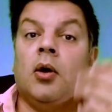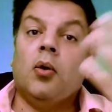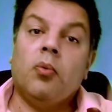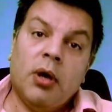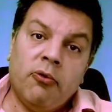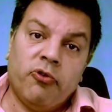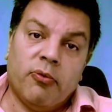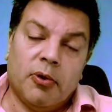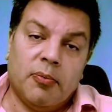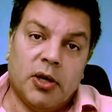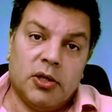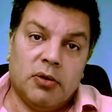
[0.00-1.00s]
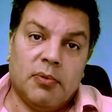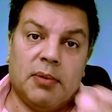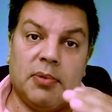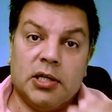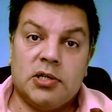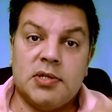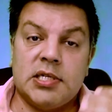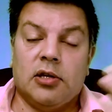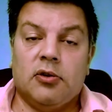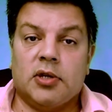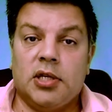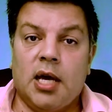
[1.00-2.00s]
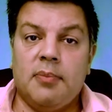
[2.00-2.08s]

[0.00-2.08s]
One form of bond you might be interested in looking